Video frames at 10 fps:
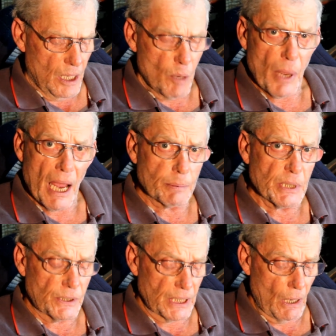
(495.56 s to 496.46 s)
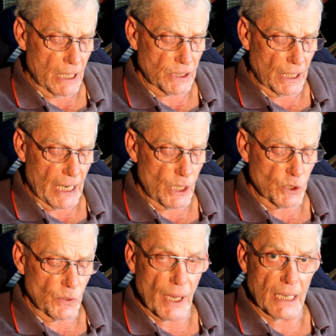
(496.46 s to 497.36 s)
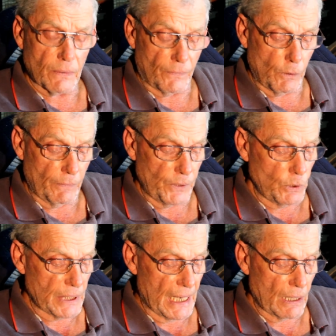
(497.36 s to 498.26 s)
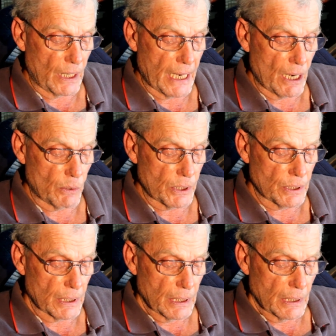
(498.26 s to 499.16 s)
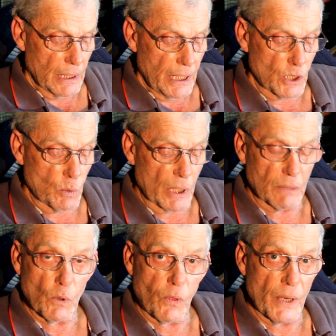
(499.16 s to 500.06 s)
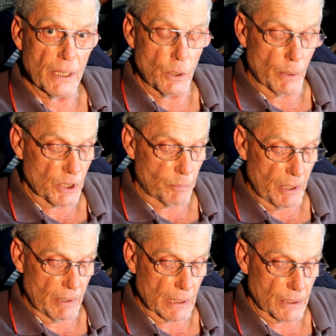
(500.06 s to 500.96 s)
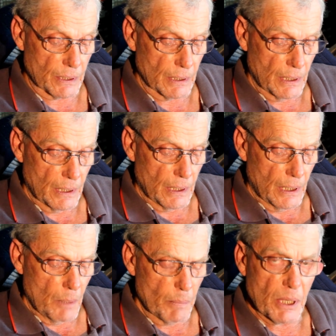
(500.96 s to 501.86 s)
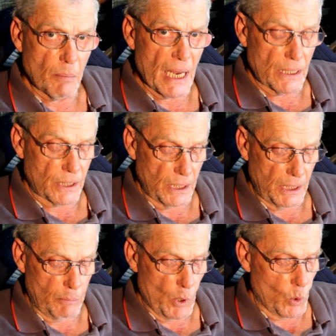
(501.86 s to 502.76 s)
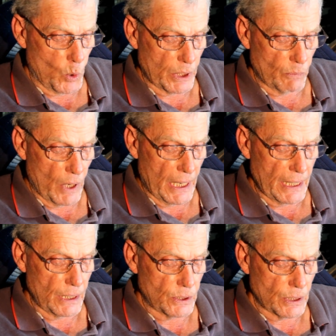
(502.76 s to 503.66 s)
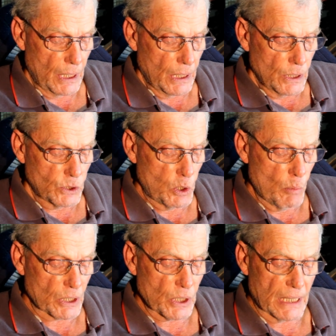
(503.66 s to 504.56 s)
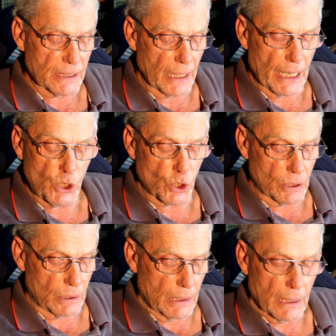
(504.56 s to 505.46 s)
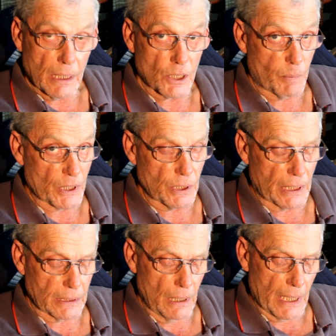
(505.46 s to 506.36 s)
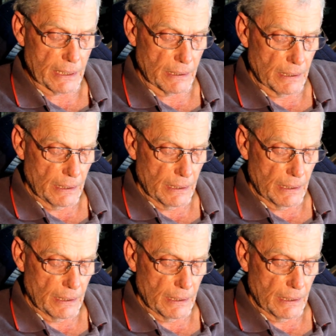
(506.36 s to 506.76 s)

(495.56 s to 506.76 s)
Perhaps it's the isolation that, for a few daylight hours, is a wonderful thing to experience. But a man city-born and raised, too much isolation, especially at night,